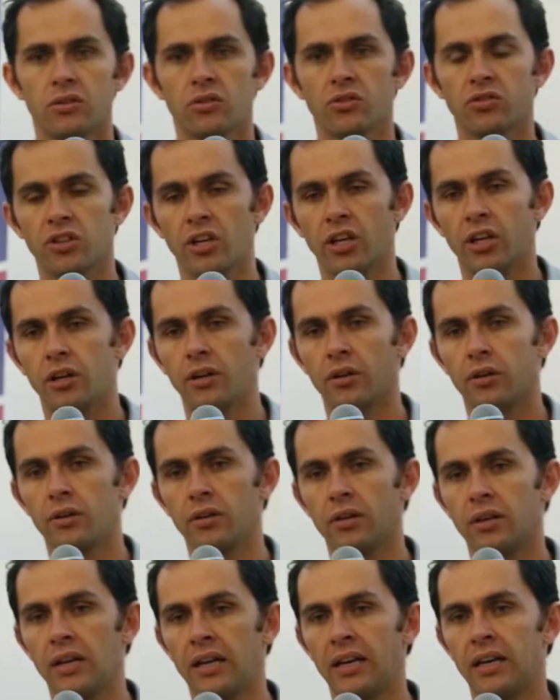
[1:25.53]

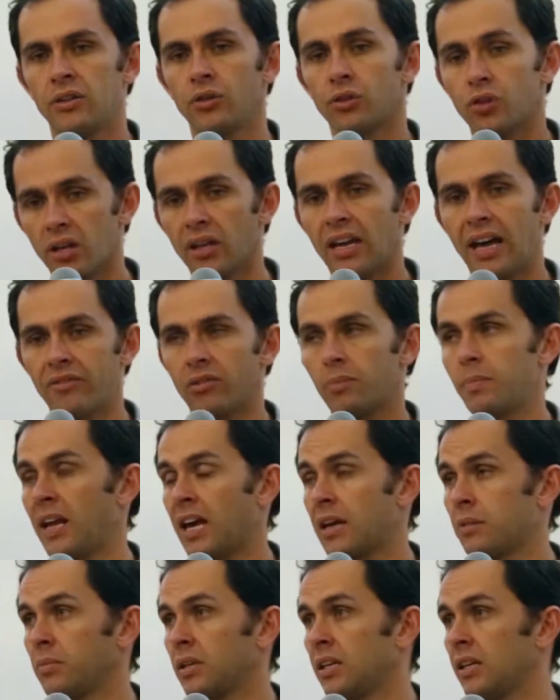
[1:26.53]
So you've got to have a
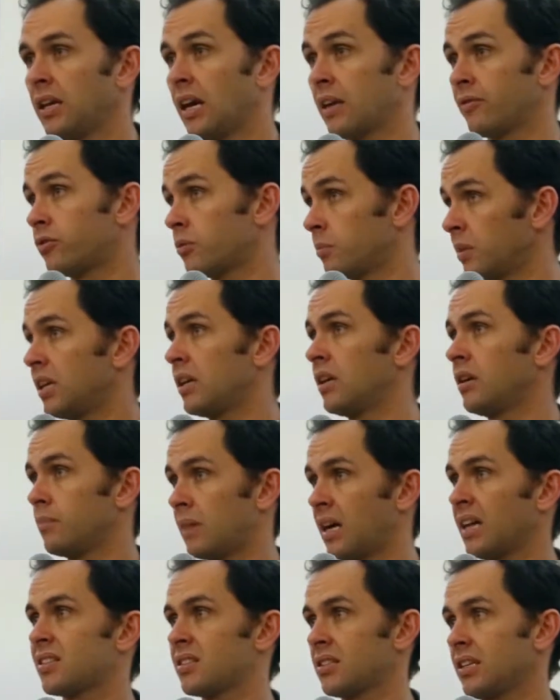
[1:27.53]
plan B. And for
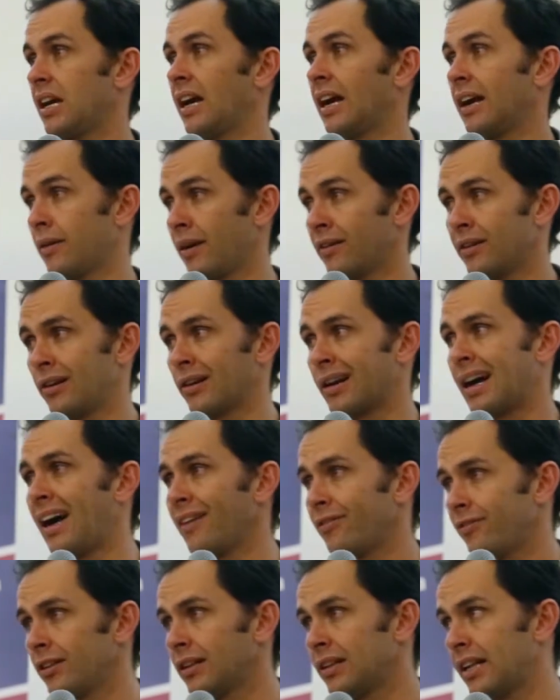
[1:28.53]
me, my CA, look,
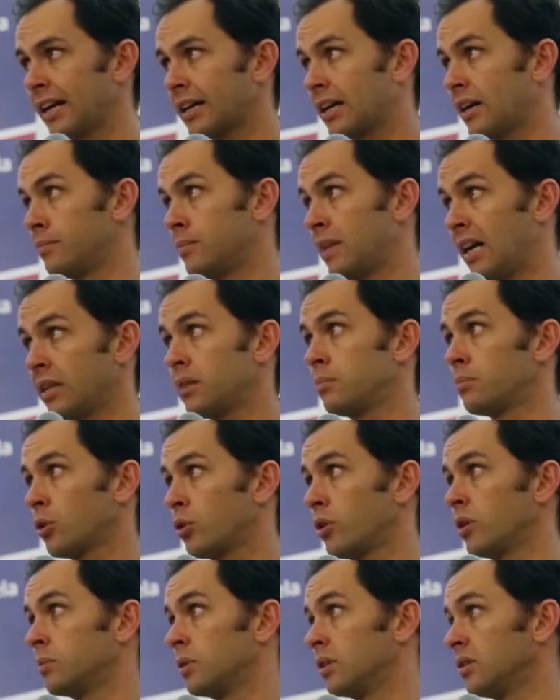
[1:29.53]
I feel like I'm
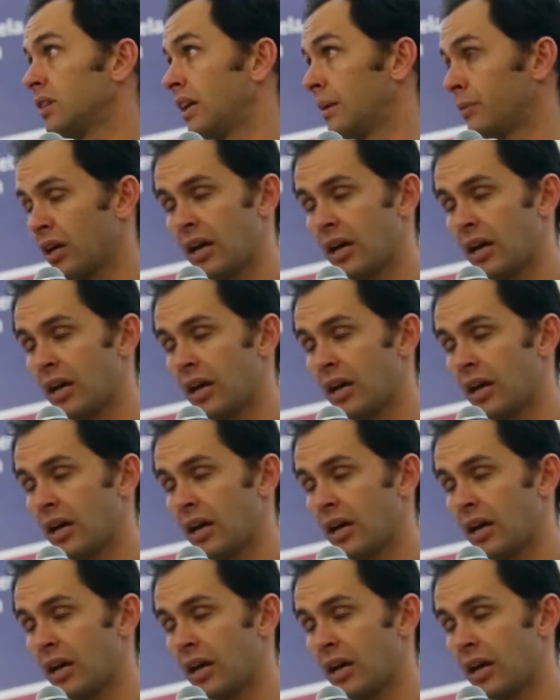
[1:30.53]
unemployable.